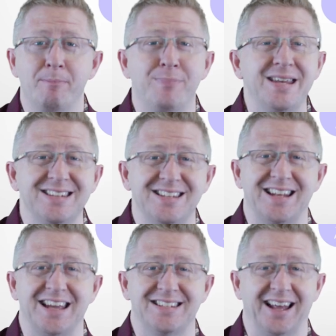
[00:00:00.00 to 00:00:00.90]
business
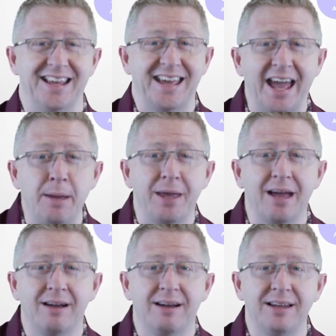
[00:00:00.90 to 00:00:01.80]
data like
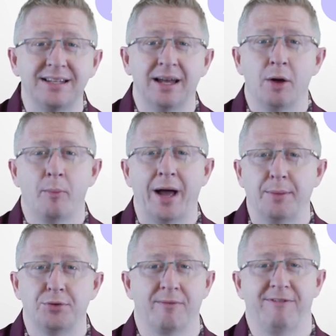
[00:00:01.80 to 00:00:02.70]
KPIs,
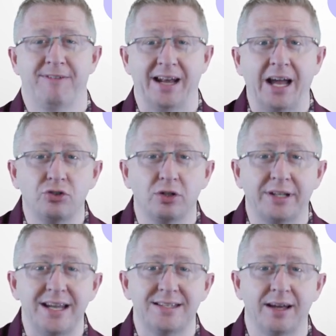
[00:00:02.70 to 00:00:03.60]
perhaps some financial
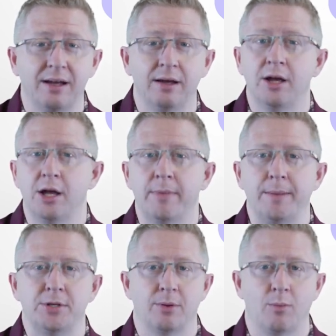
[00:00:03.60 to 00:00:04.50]
data,
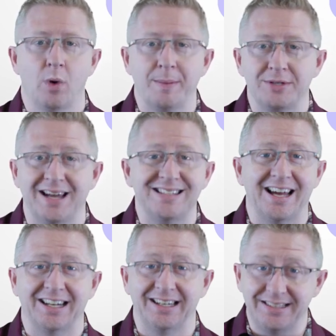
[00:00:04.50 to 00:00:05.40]
maybe some website
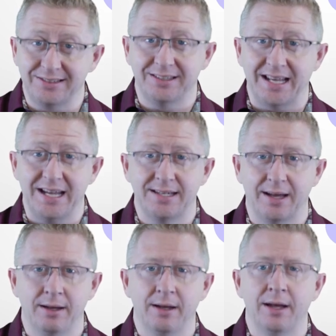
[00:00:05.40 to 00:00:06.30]
analytical
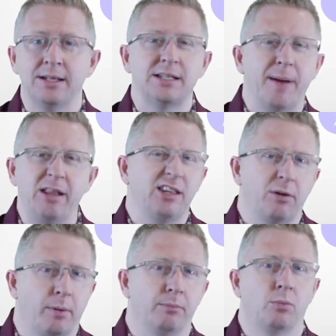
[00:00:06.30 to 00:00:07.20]
data, dependent
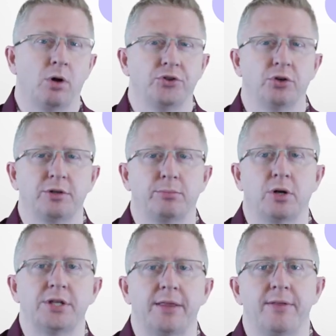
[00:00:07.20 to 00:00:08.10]
upon what sort of
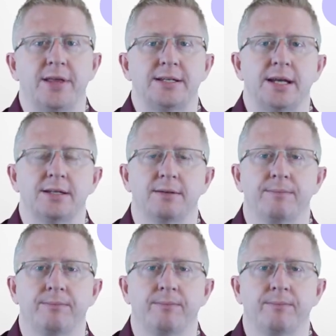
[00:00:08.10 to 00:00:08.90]
project that this is.